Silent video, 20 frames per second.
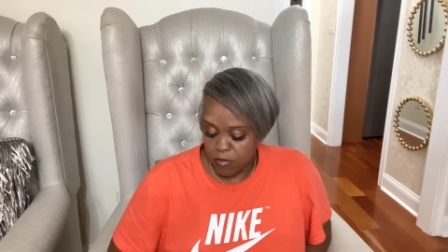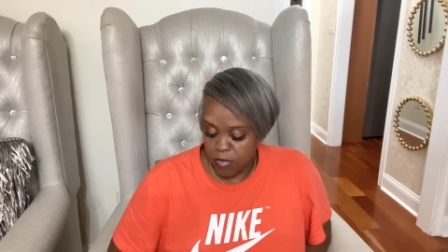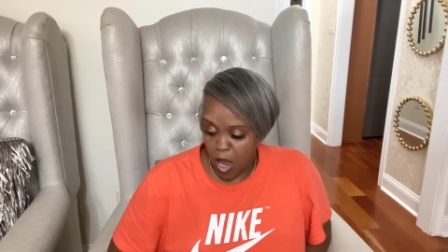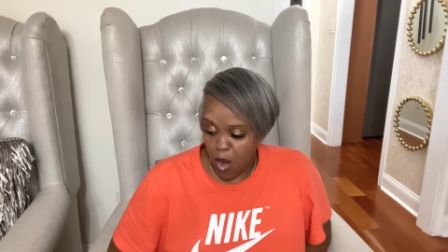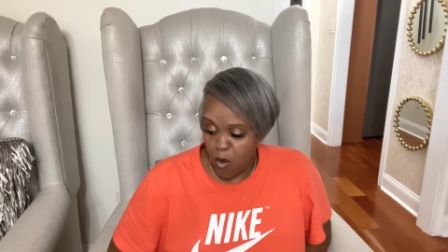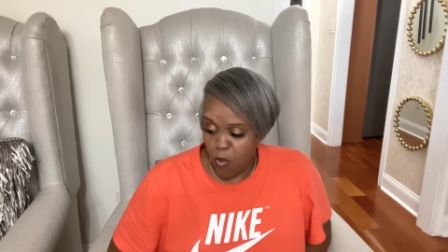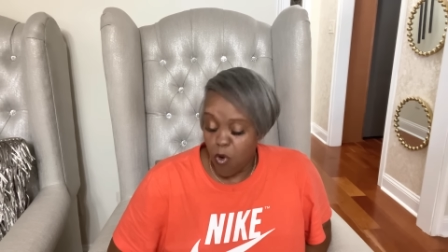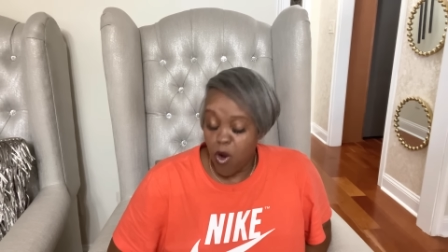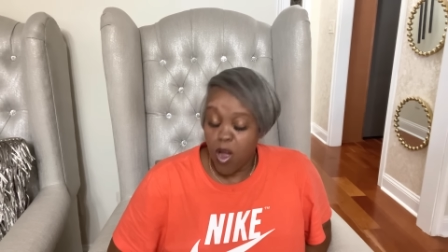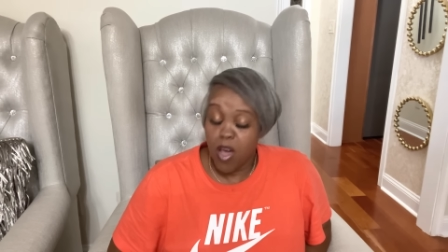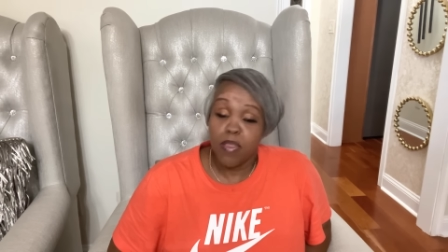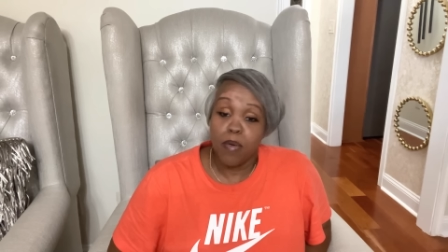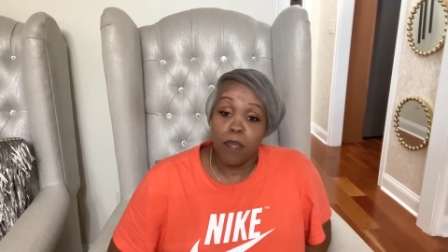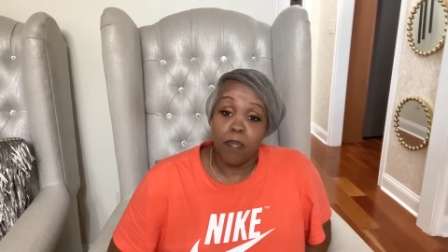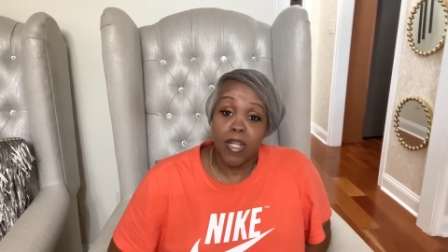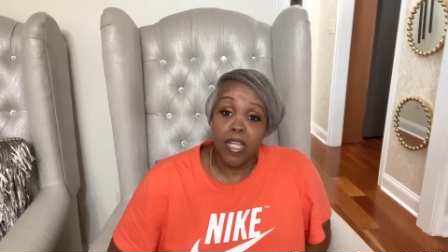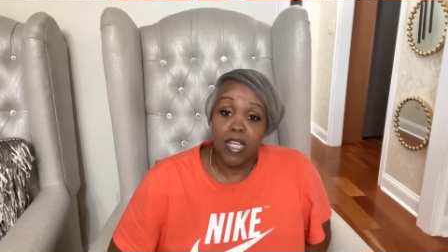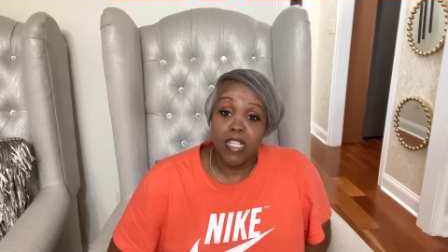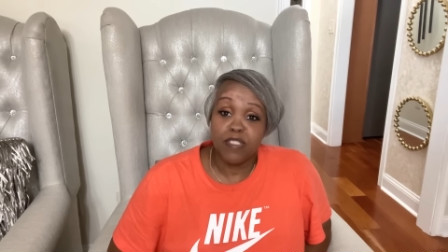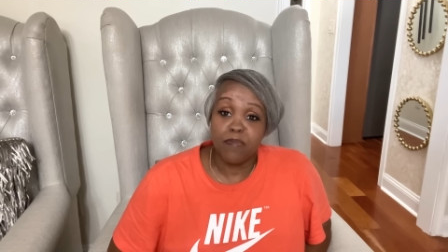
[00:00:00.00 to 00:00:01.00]
I want the
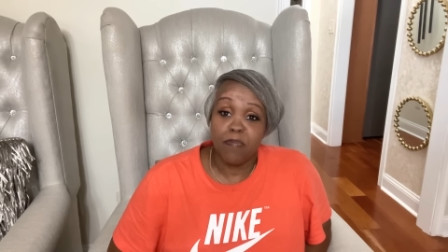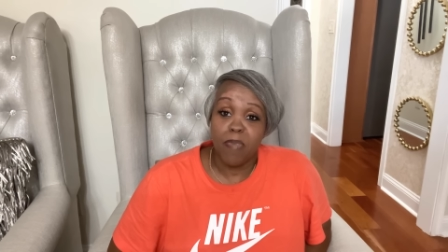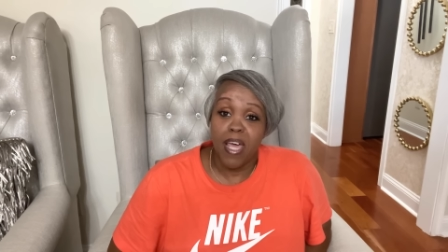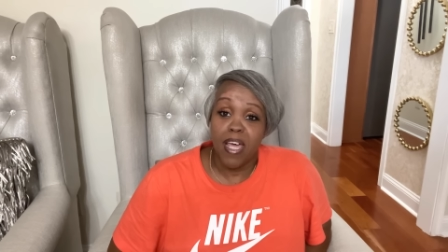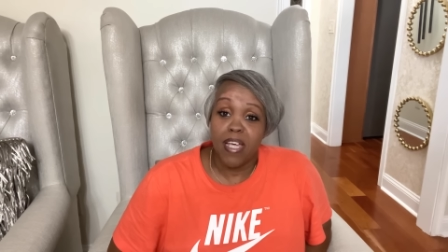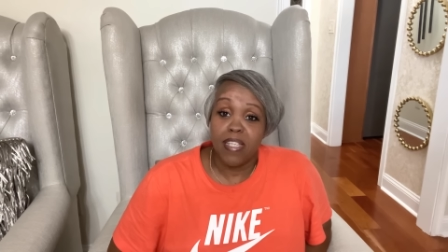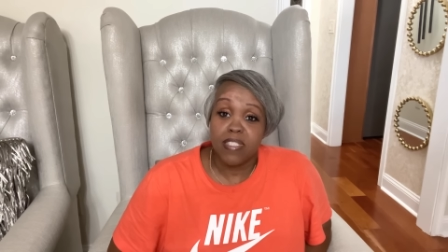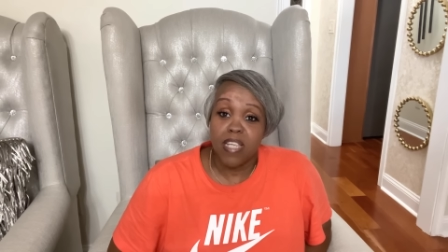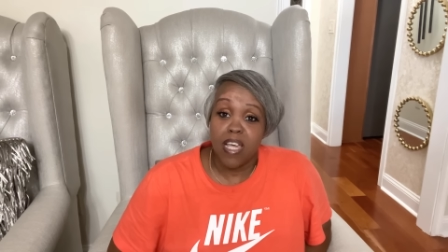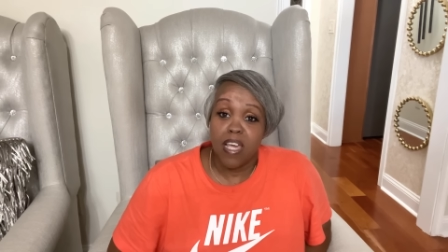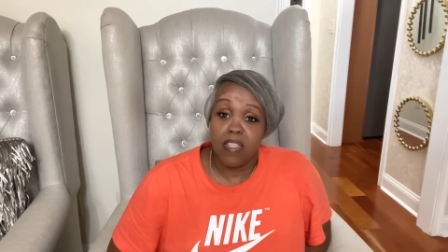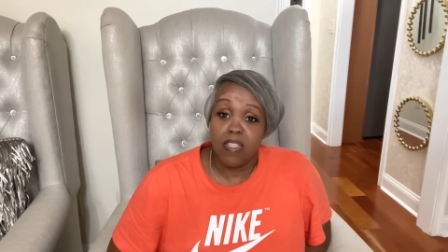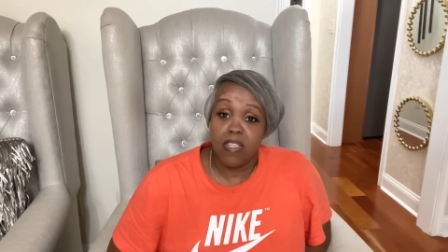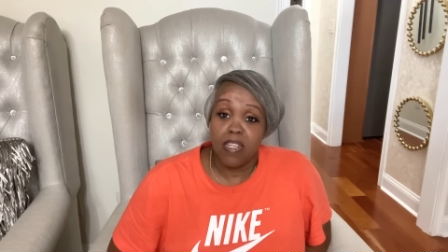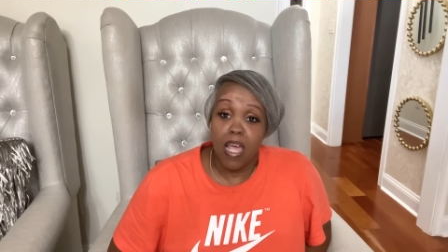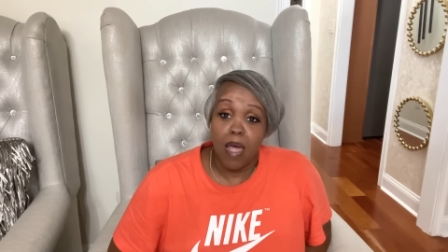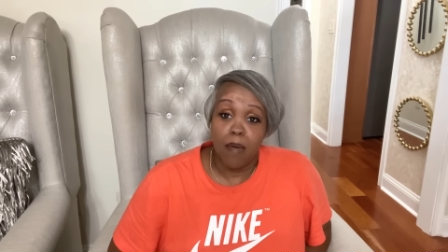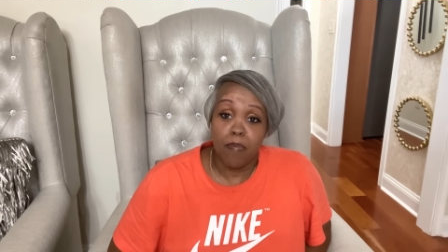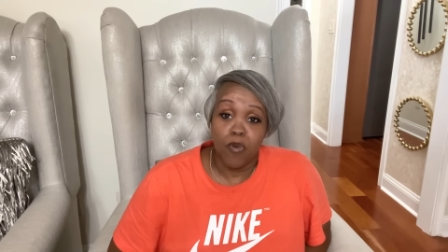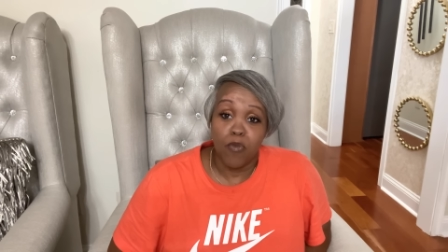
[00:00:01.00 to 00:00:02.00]
placemats and the
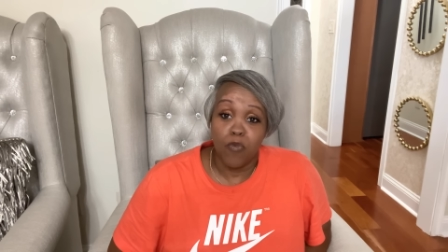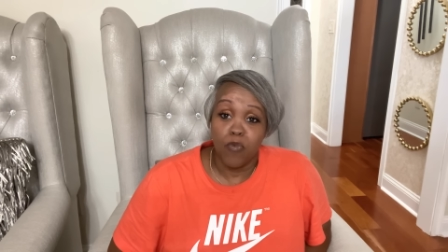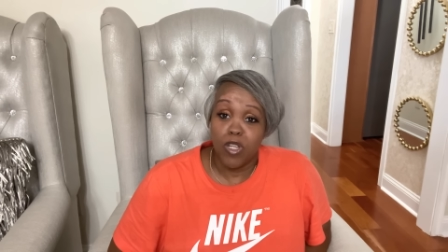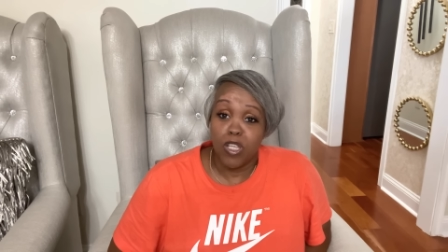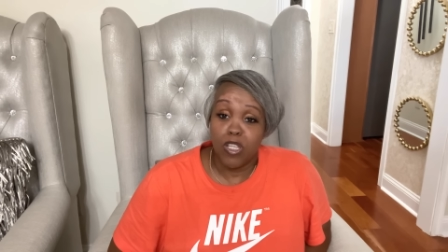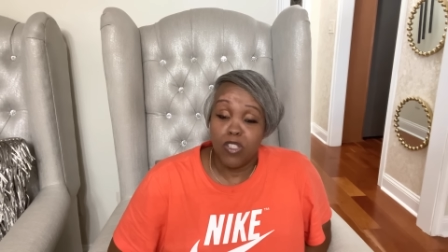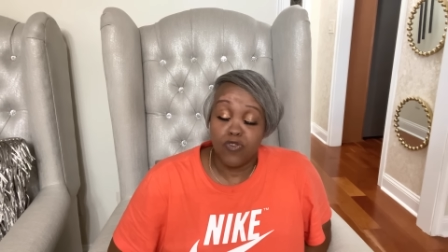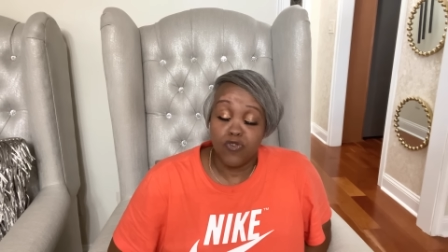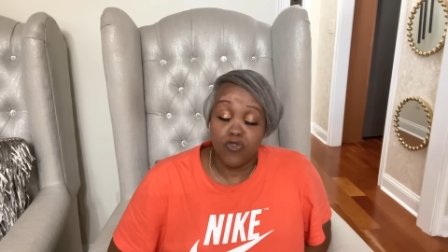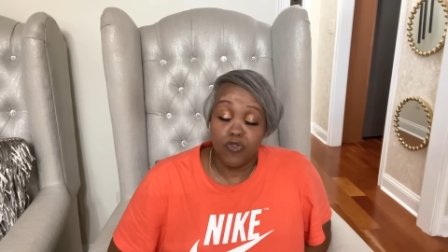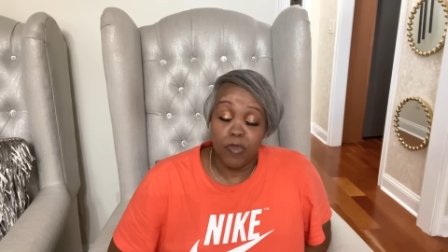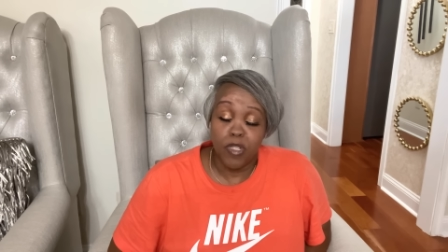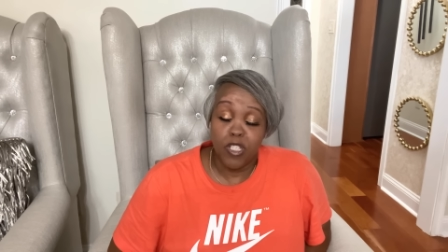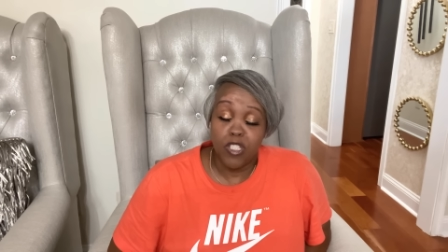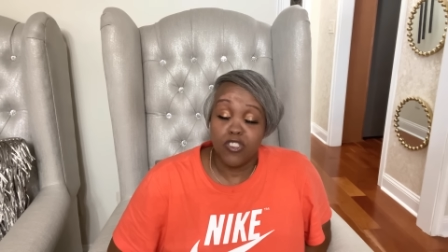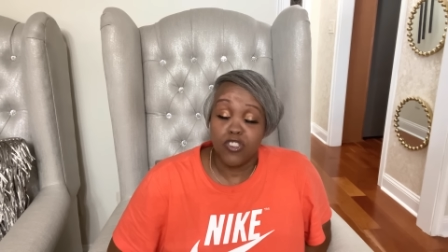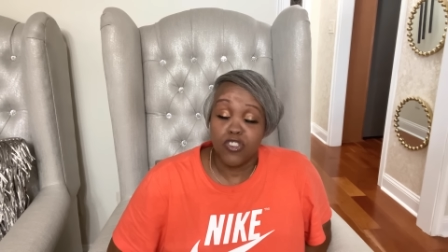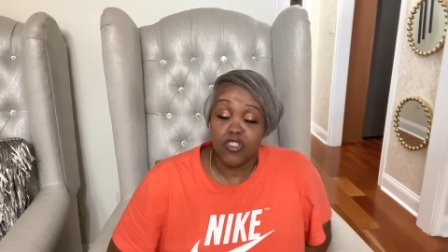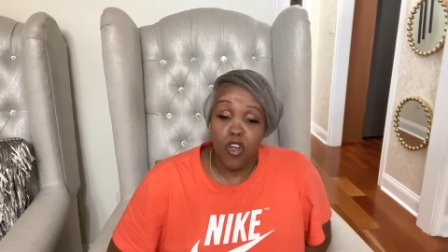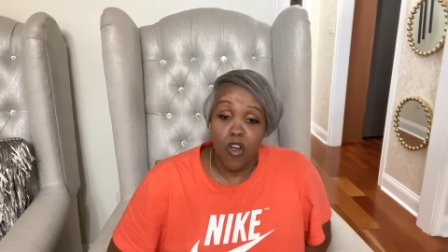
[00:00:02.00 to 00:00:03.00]
napkin rings to be
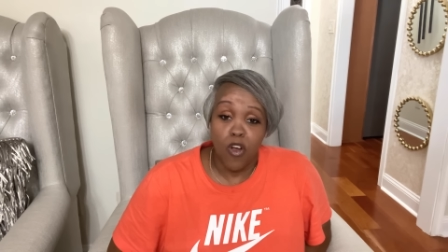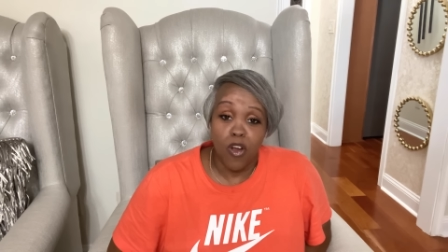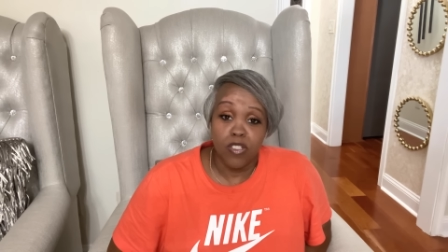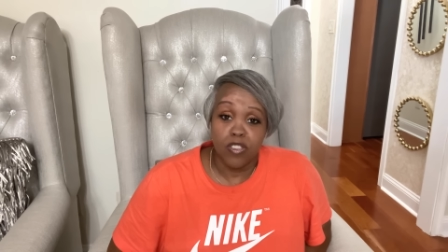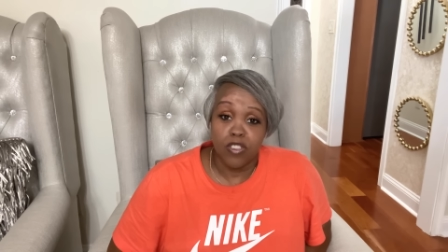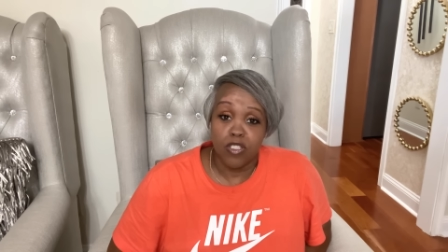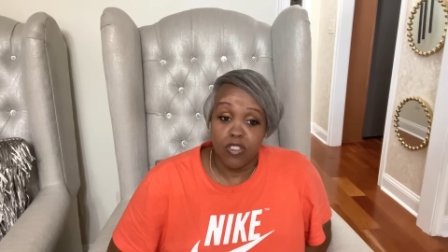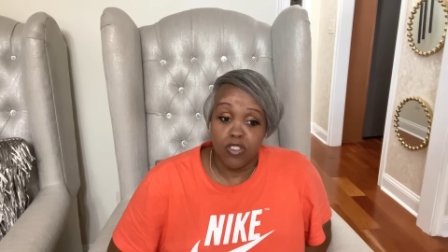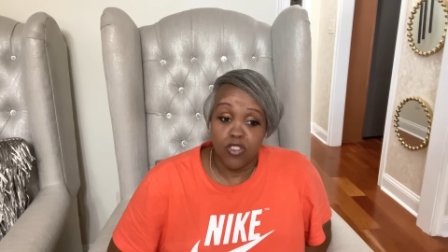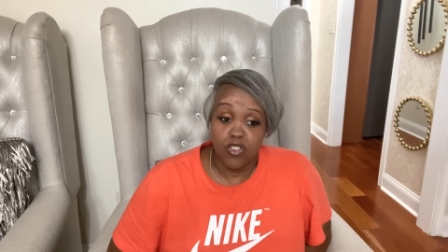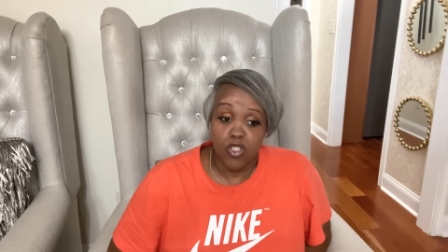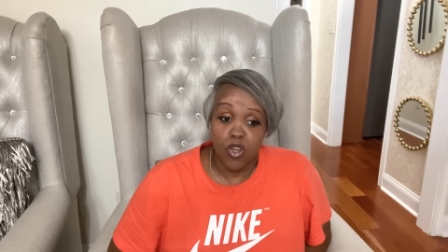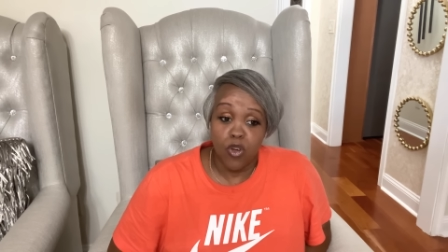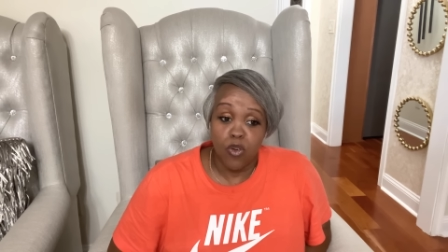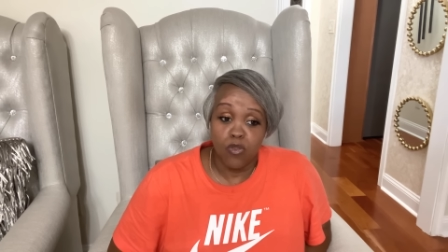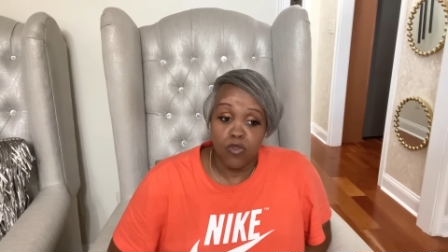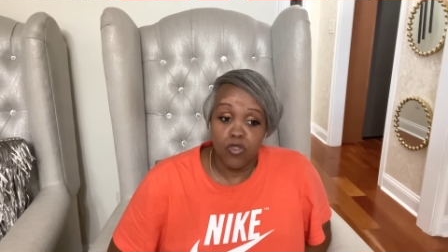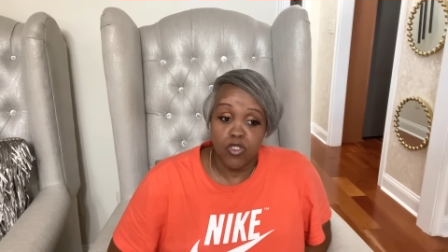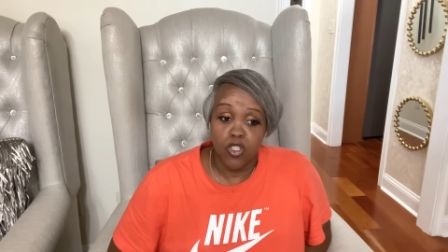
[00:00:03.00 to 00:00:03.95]
the stars of the show,